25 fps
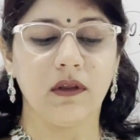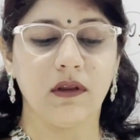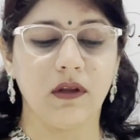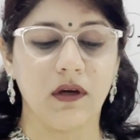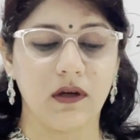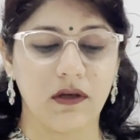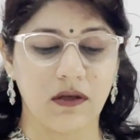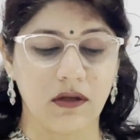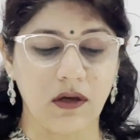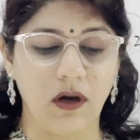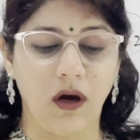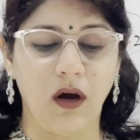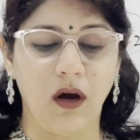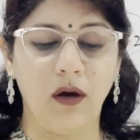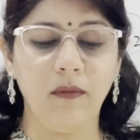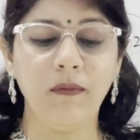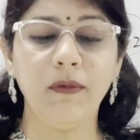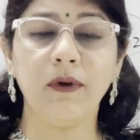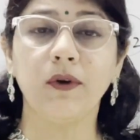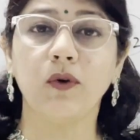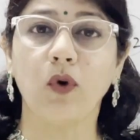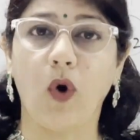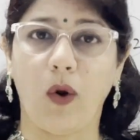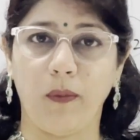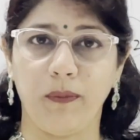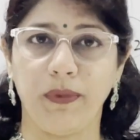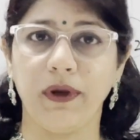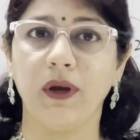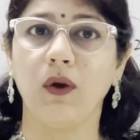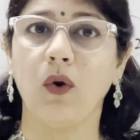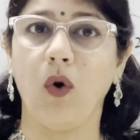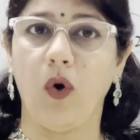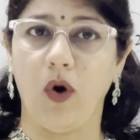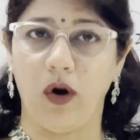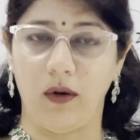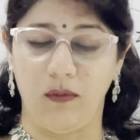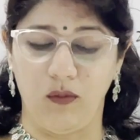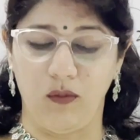The term tropic
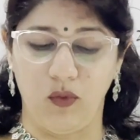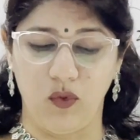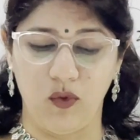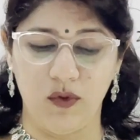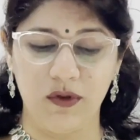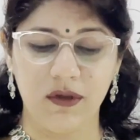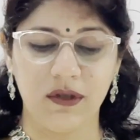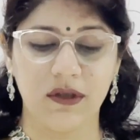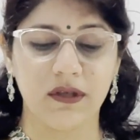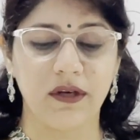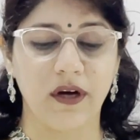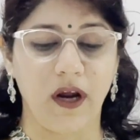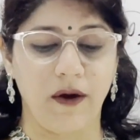hormones